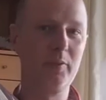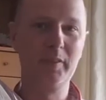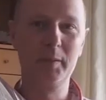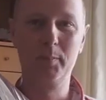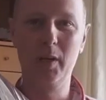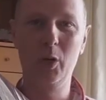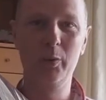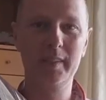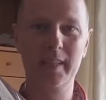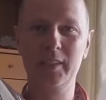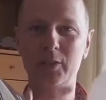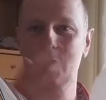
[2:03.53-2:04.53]
You blow
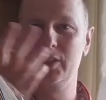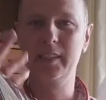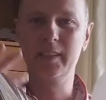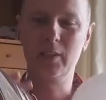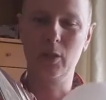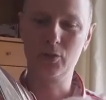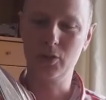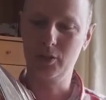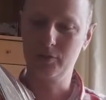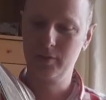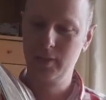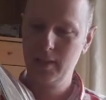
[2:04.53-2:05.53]
it and usually it goes
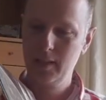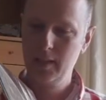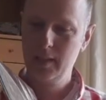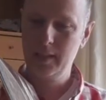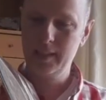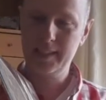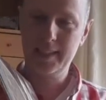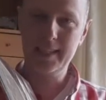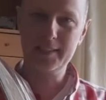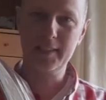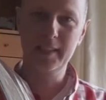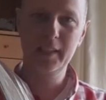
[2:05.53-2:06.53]
off. It
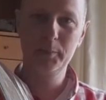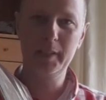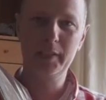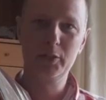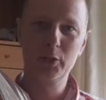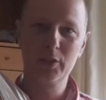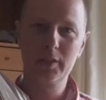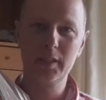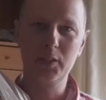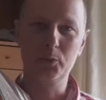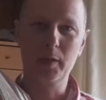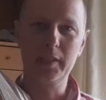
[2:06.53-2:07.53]
gets a little bit
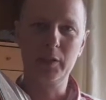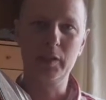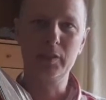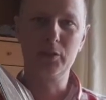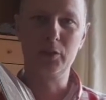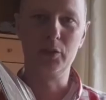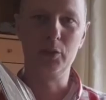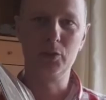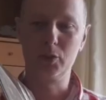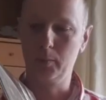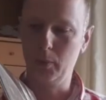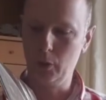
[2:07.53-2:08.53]
dirty when you
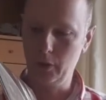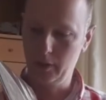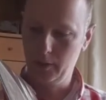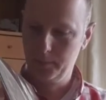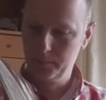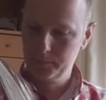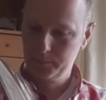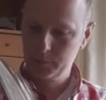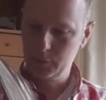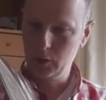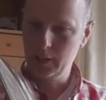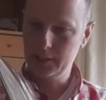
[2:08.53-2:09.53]
introduce some oil,
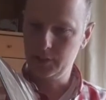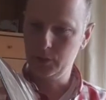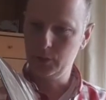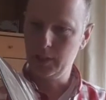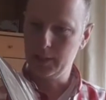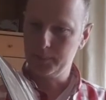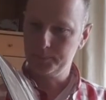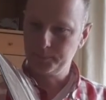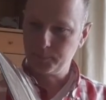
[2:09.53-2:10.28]
so let's do that.